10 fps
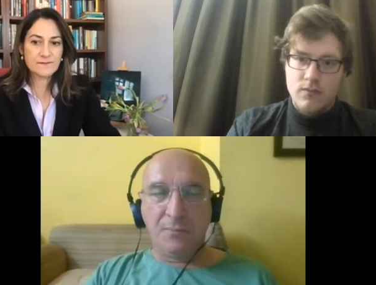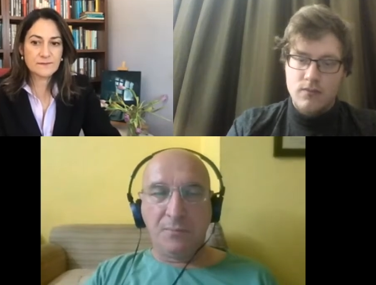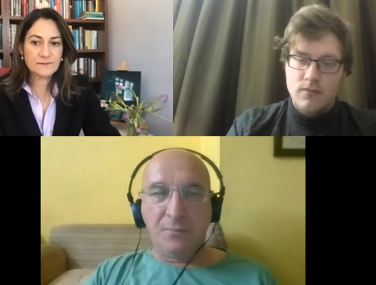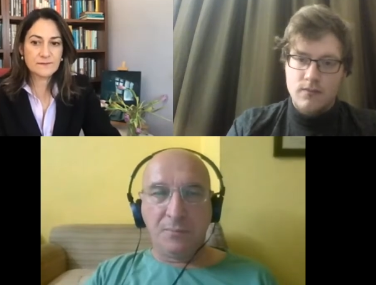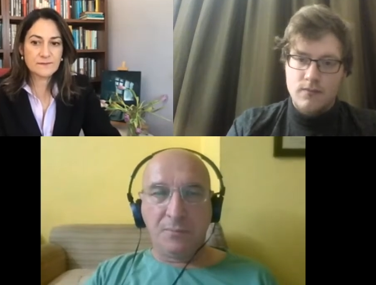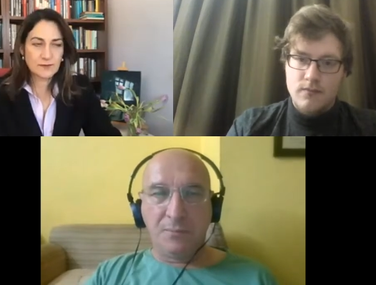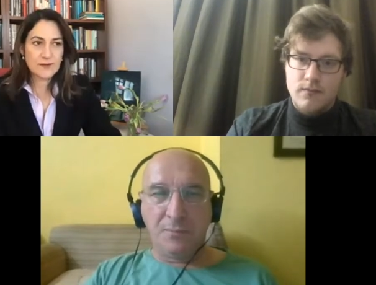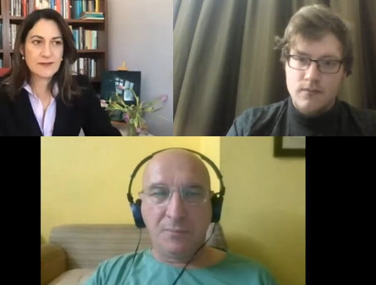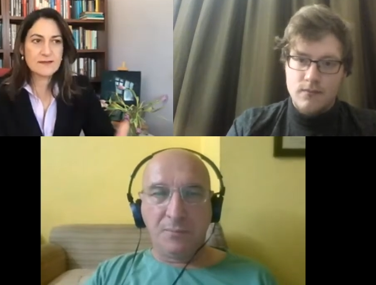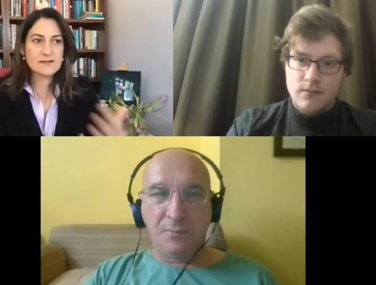
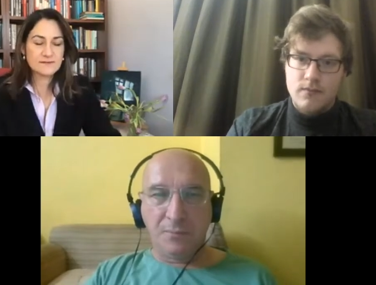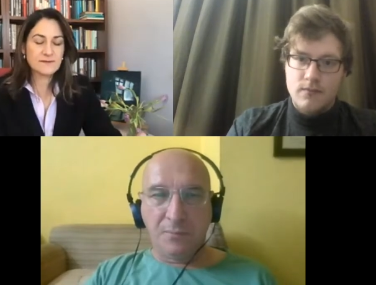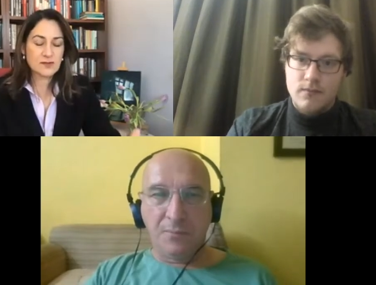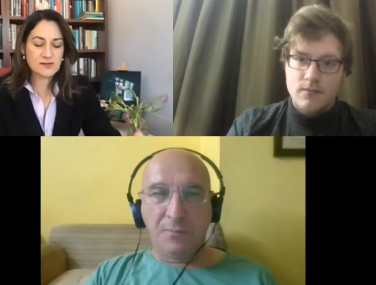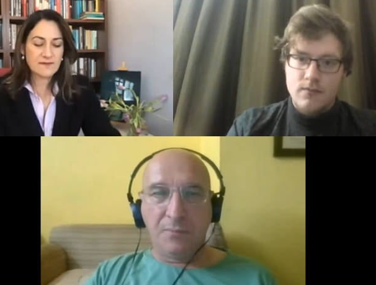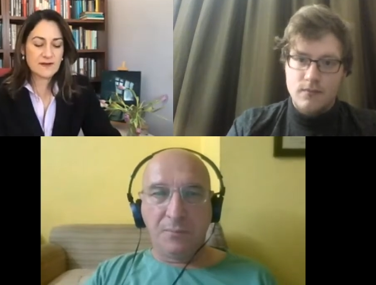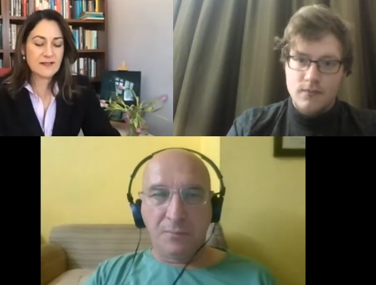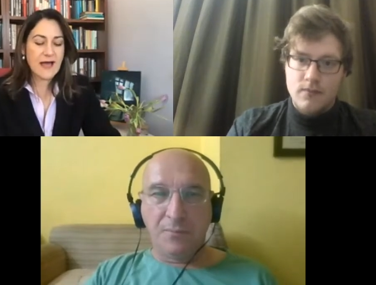Speaker 1: and then there's the philosophical